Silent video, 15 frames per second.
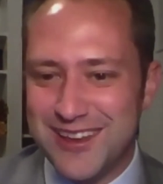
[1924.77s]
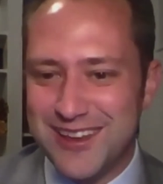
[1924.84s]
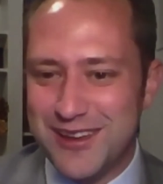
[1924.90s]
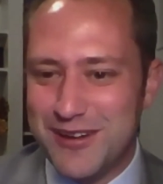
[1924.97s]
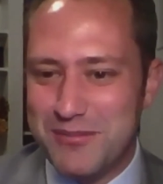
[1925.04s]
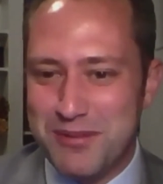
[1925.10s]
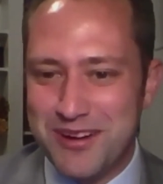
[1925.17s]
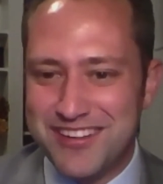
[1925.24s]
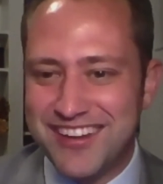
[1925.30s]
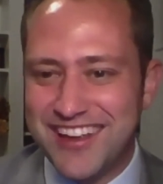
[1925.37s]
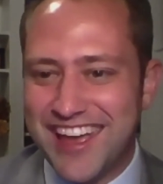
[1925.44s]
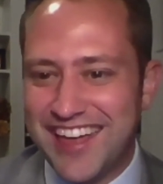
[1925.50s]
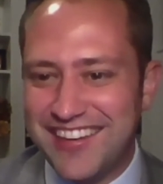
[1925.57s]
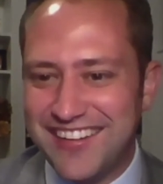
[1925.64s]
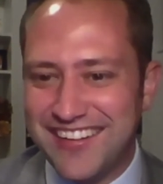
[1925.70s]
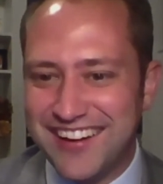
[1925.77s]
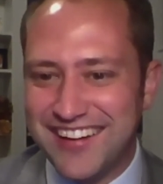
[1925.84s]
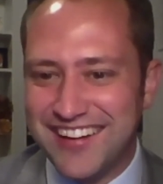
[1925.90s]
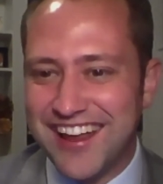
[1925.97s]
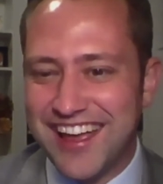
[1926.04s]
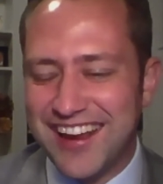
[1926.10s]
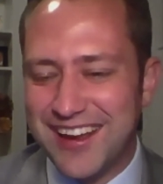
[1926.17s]
that you had put together
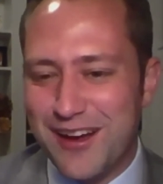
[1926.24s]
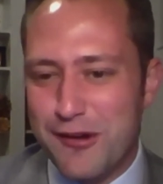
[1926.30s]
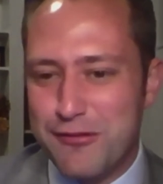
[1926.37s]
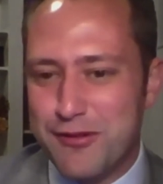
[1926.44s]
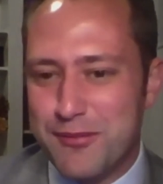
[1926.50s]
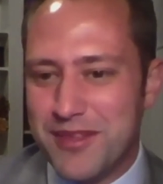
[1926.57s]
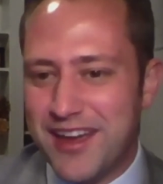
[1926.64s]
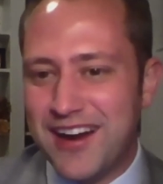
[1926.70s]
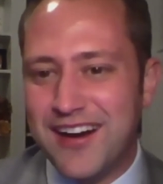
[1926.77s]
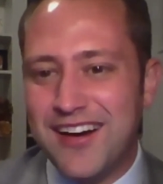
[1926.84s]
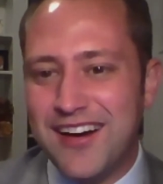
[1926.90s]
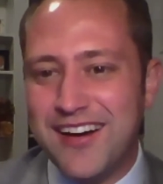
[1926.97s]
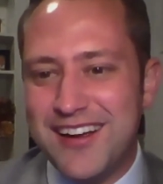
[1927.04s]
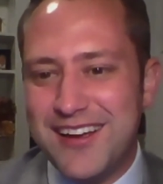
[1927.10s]
and go from there.